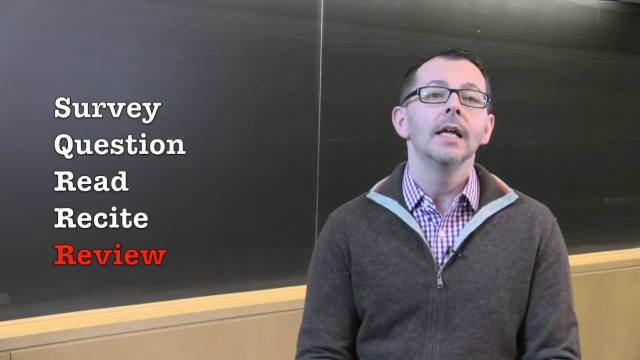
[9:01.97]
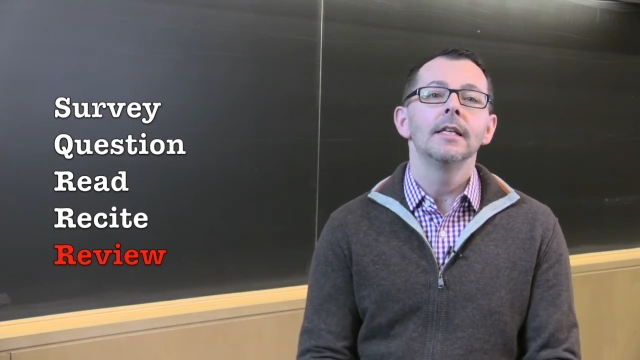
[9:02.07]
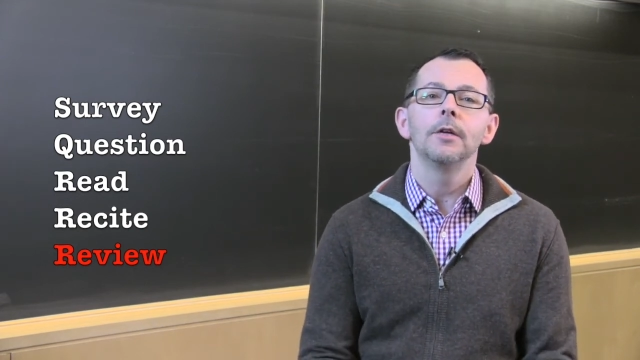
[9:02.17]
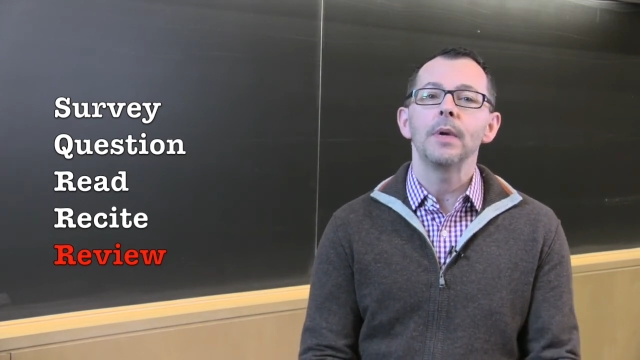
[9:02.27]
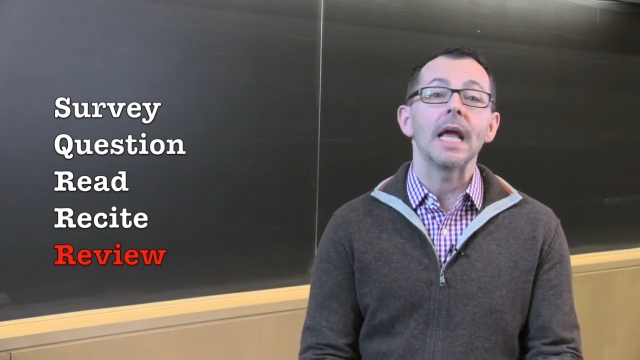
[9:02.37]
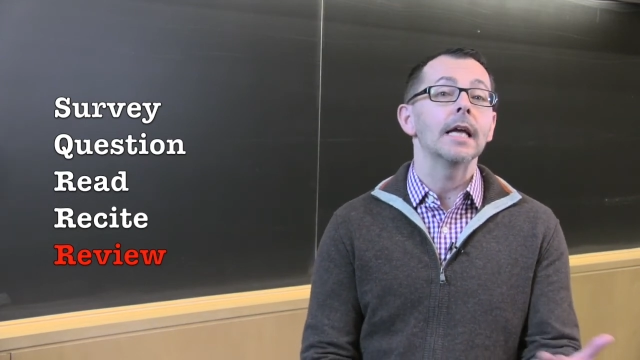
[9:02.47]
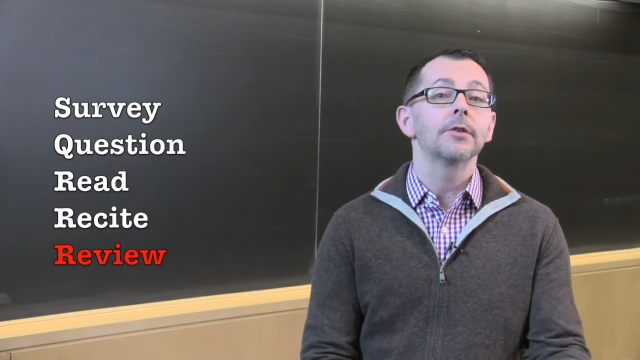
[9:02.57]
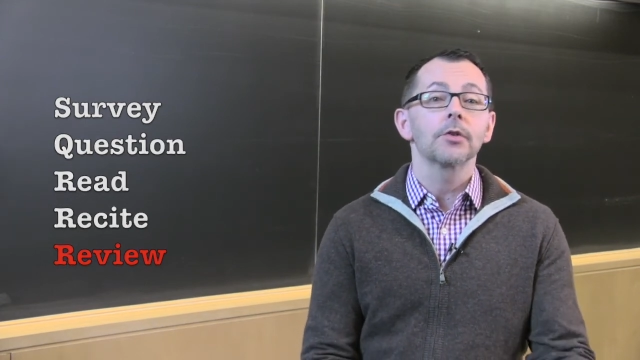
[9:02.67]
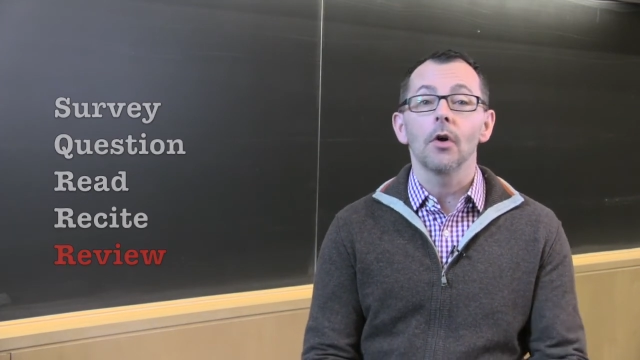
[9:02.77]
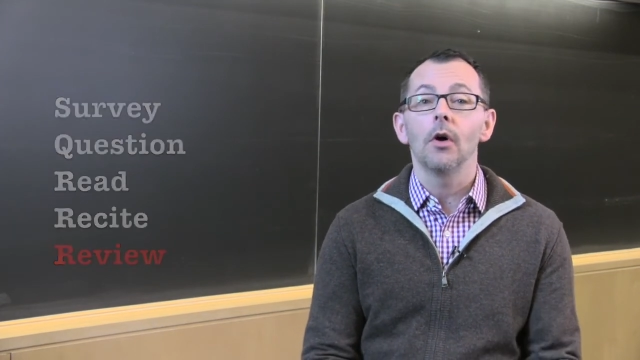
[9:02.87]
Did we
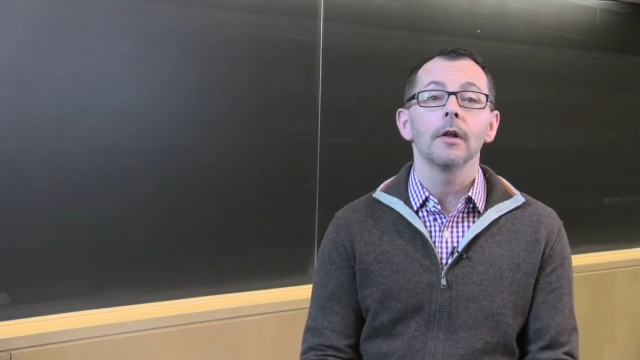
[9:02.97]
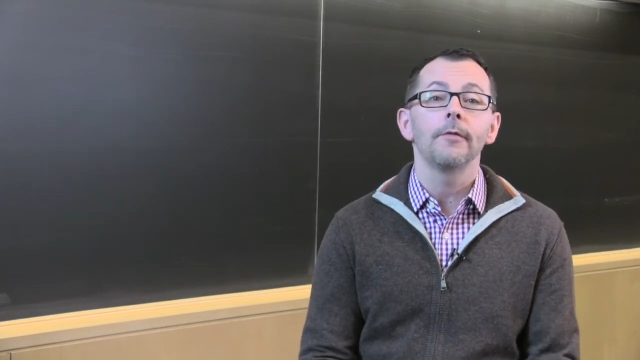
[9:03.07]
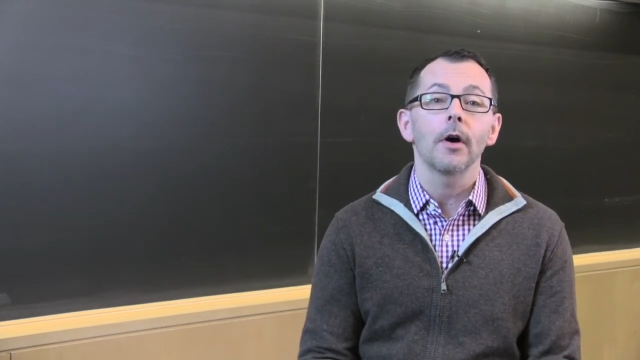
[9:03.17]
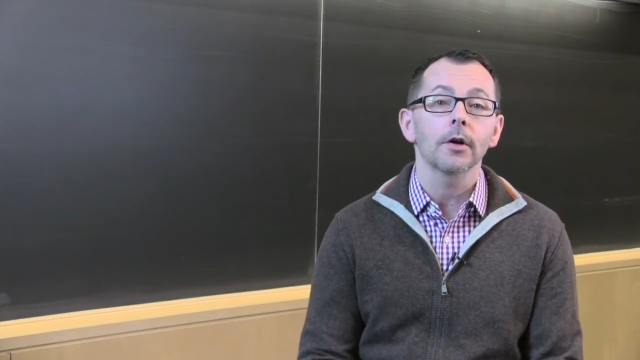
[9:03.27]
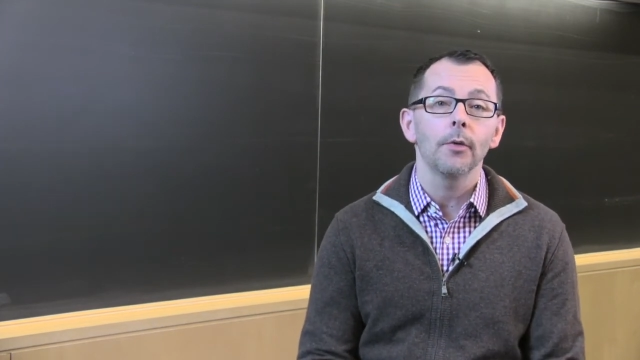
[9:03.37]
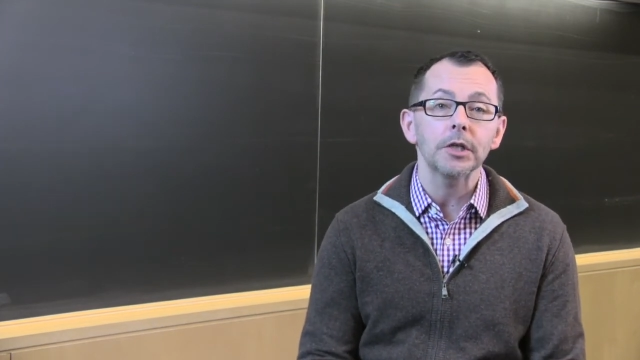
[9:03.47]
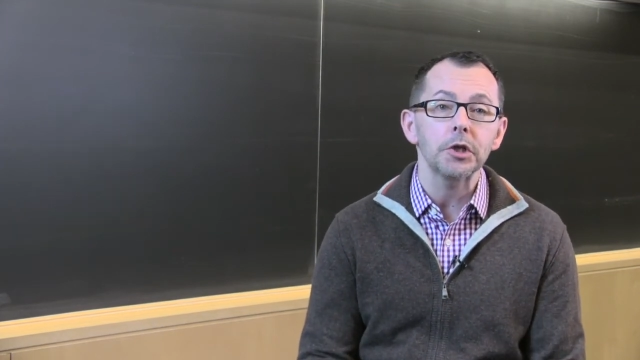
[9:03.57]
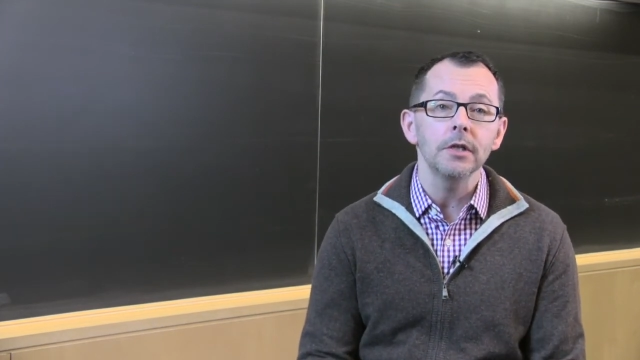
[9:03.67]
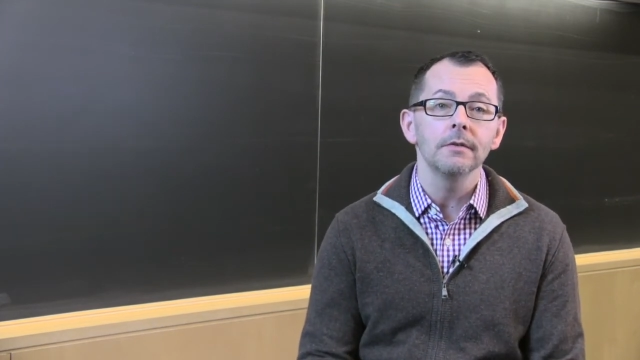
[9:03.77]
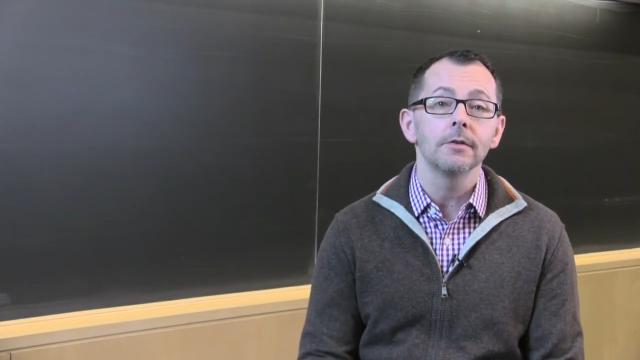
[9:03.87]
answer all of our
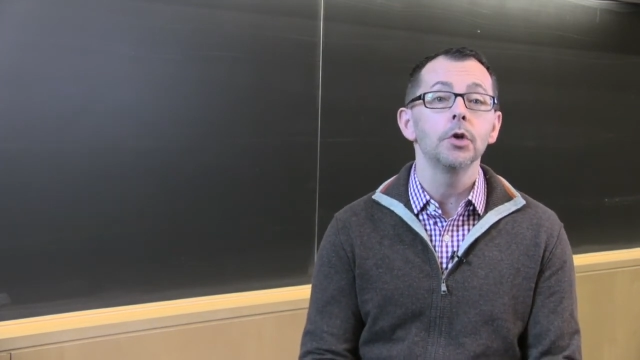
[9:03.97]
questions?